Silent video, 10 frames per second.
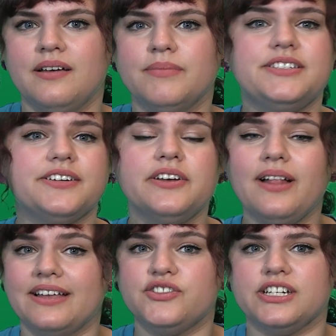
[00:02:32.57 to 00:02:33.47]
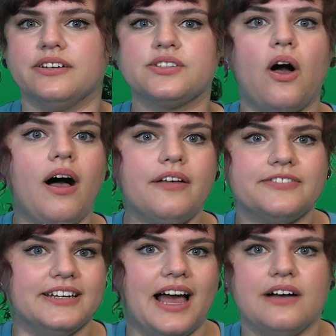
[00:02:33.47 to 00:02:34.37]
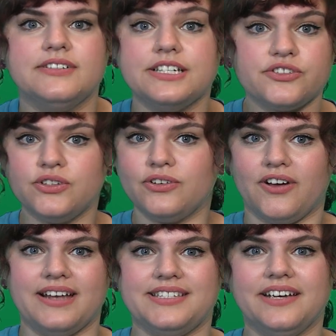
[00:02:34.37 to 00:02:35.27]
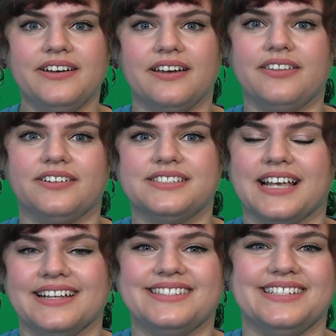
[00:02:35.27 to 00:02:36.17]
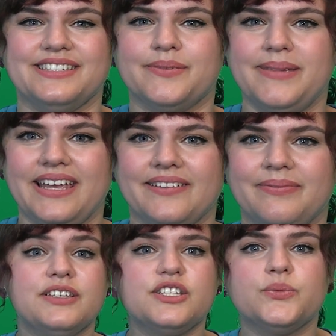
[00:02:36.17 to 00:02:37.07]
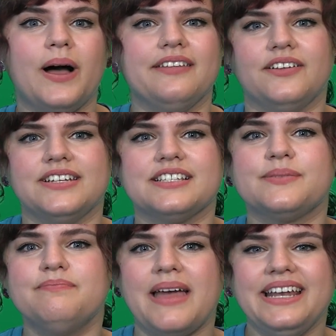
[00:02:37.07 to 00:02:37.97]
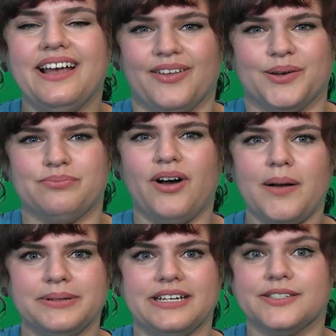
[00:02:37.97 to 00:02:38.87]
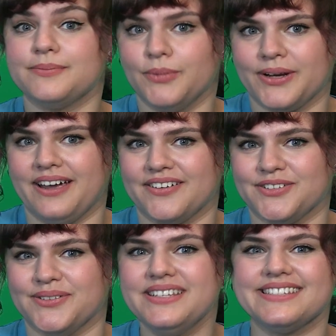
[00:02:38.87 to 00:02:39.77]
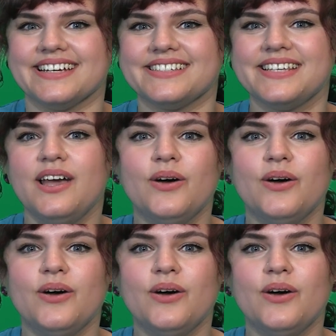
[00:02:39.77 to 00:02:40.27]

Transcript: Material engineers often have additional criteria their designs need to meet. This is why they'll test many other properties or characteristics